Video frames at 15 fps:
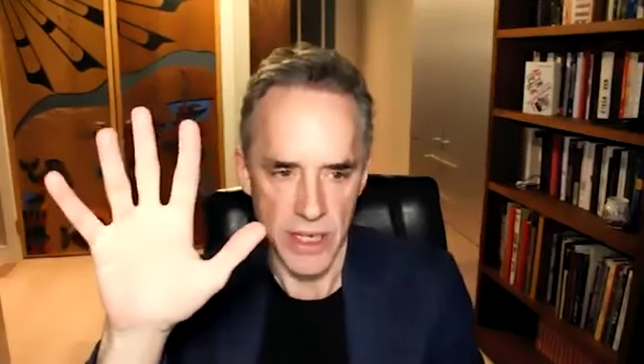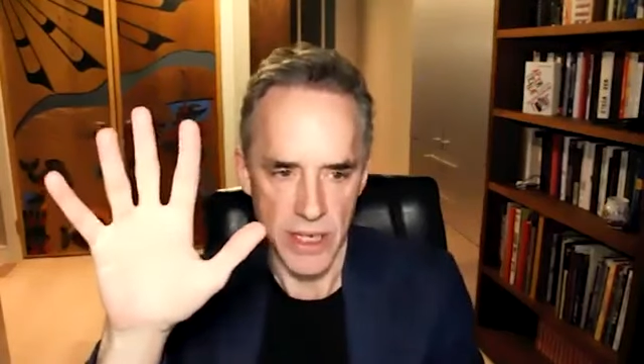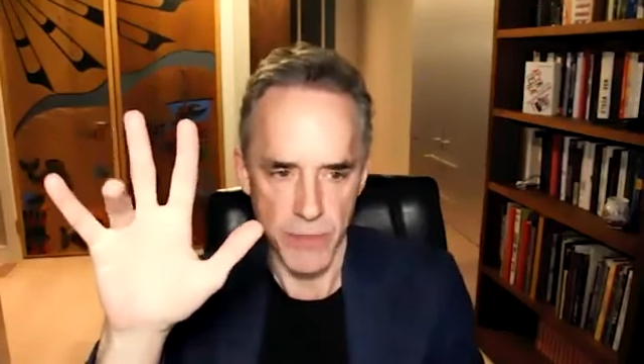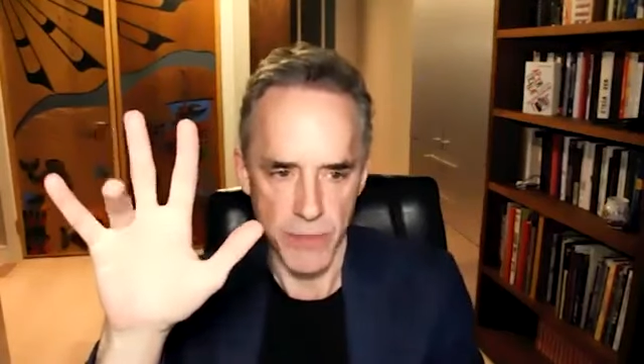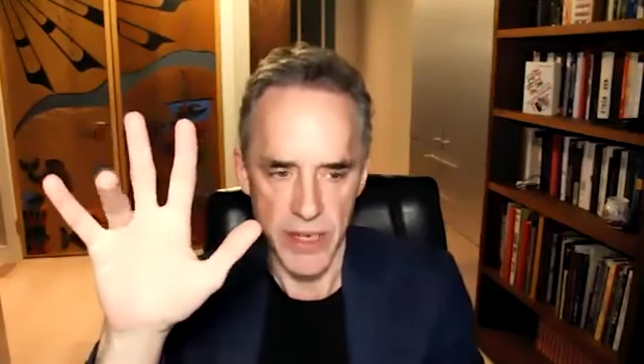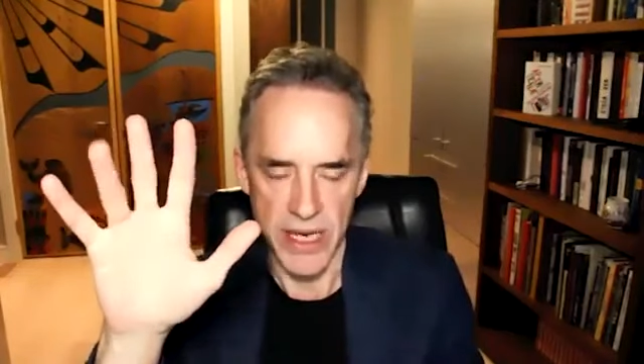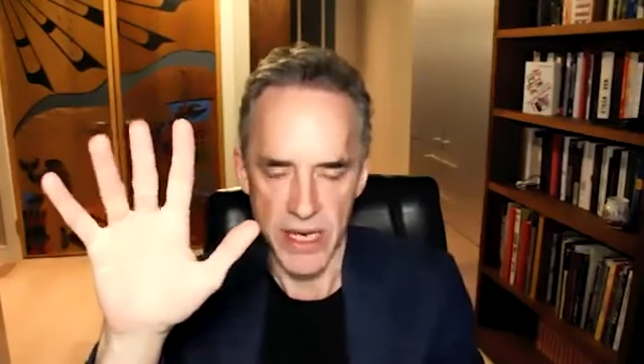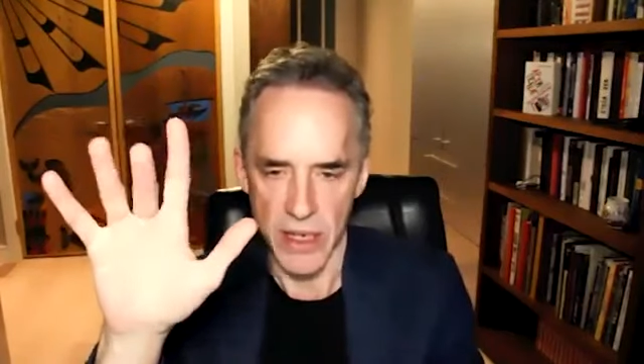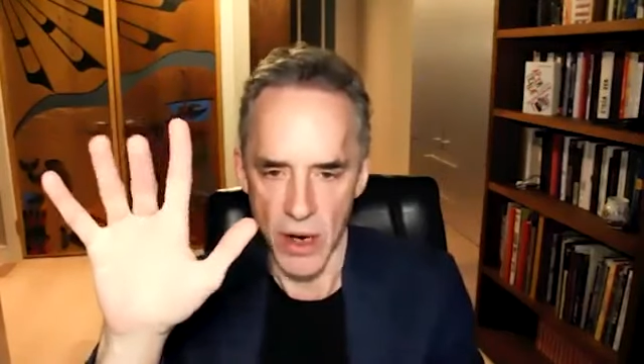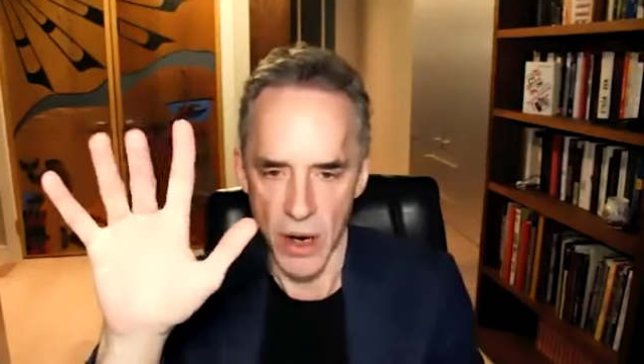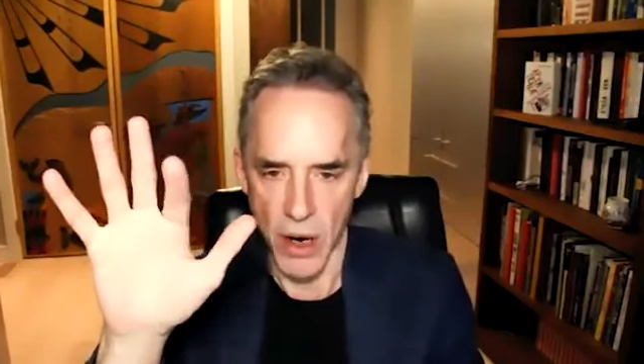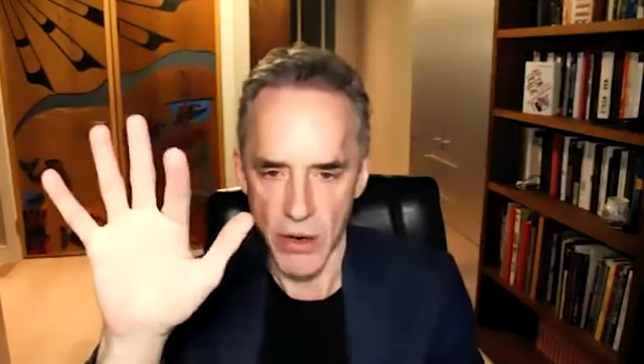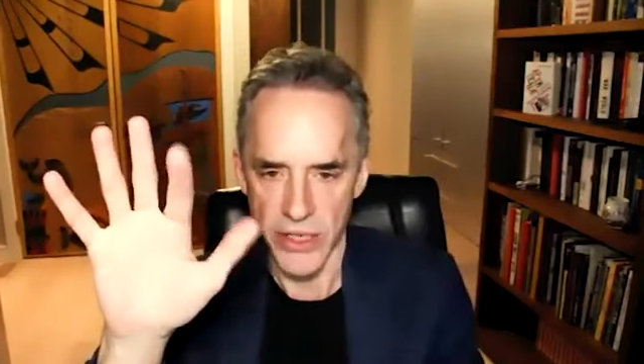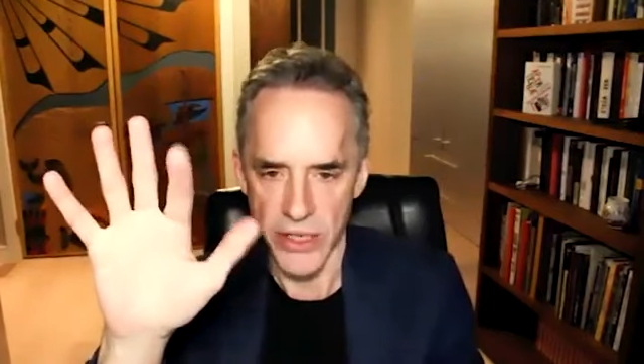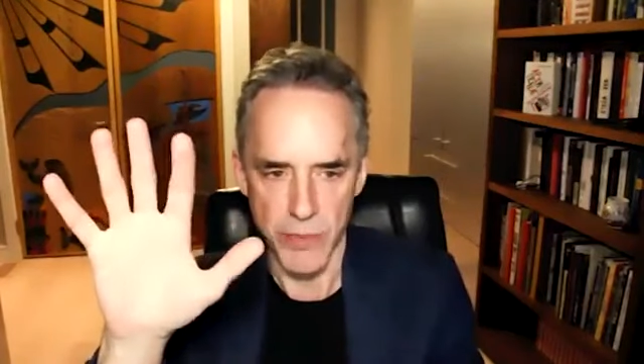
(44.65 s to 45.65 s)
it's been
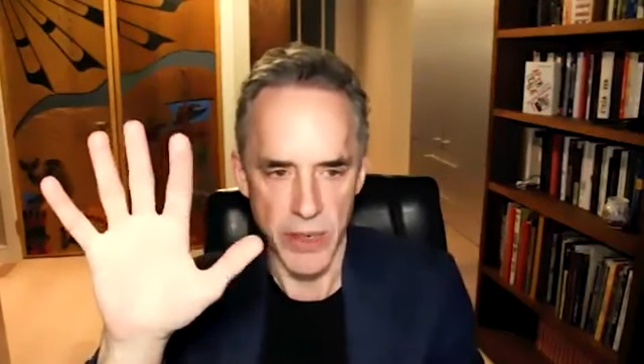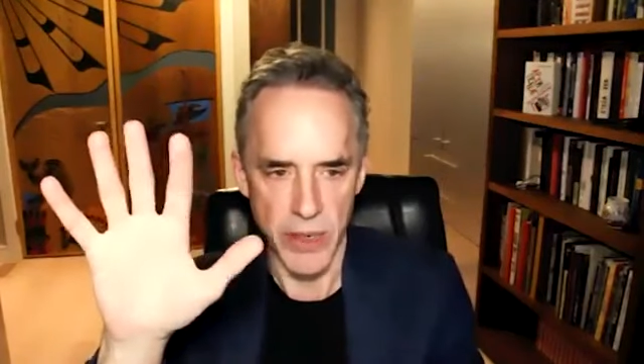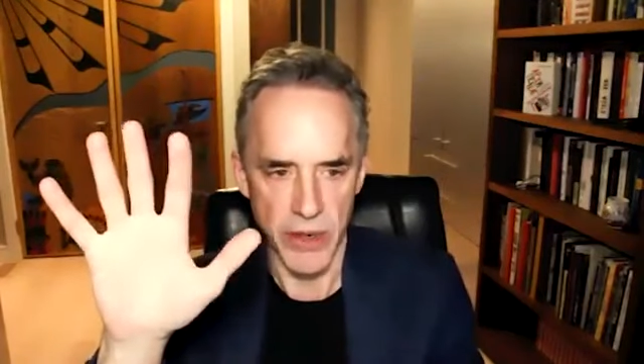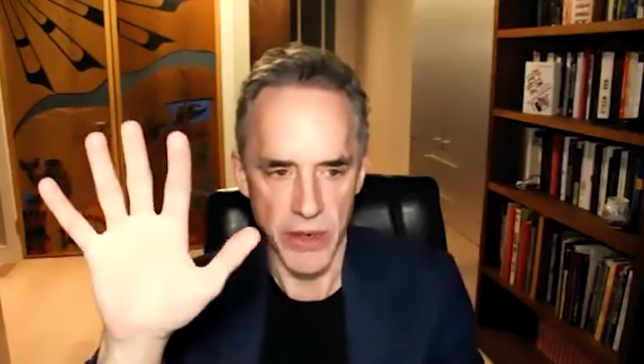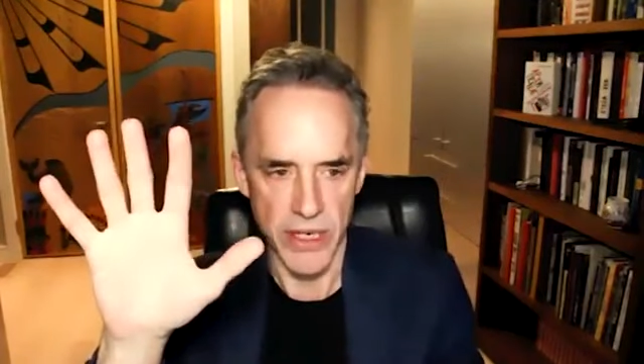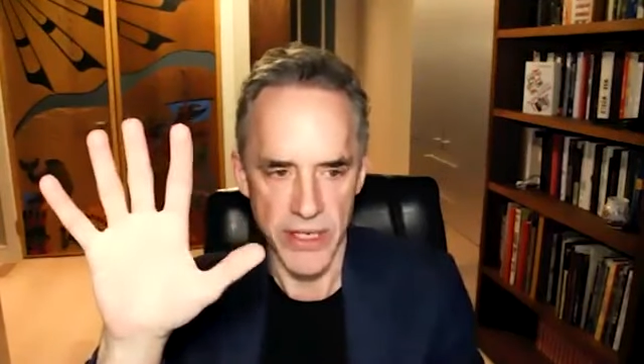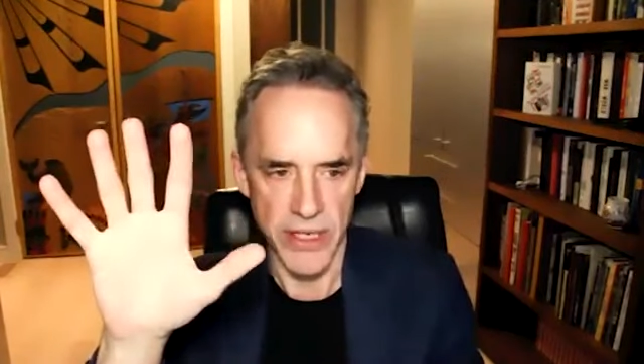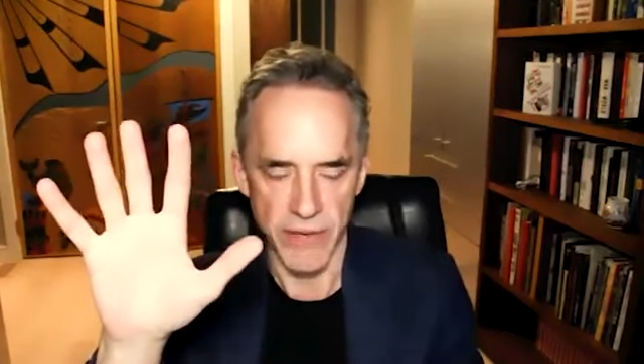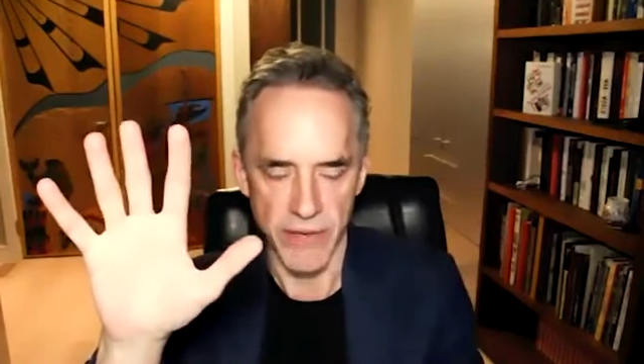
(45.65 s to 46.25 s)
our experience